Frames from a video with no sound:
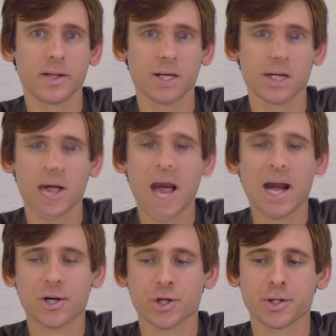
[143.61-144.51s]
the
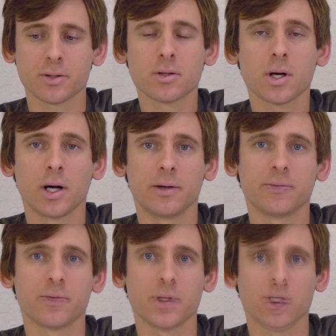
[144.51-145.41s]
action
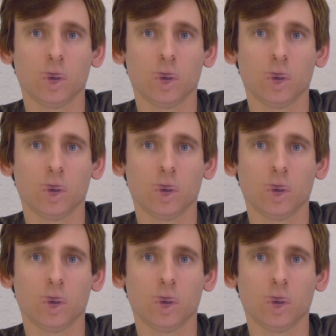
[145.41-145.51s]
of the